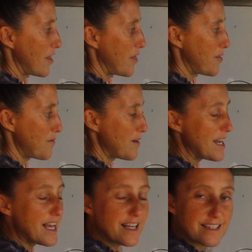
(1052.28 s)

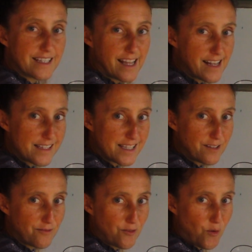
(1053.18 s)
3 is less
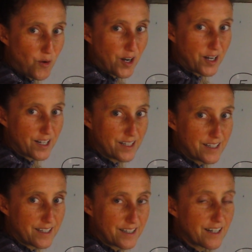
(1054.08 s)
than 4,
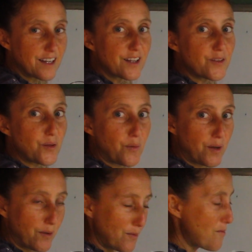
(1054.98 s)
so it
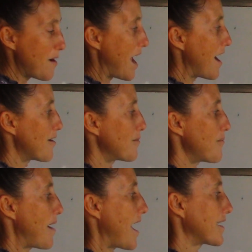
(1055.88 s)
would round
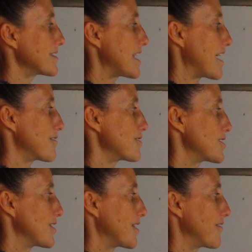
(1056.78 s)
back down
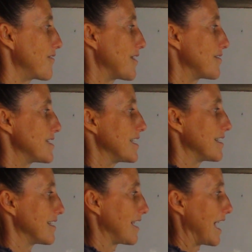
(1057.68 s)
to the 50.
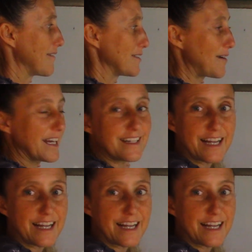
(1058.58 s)
I was right.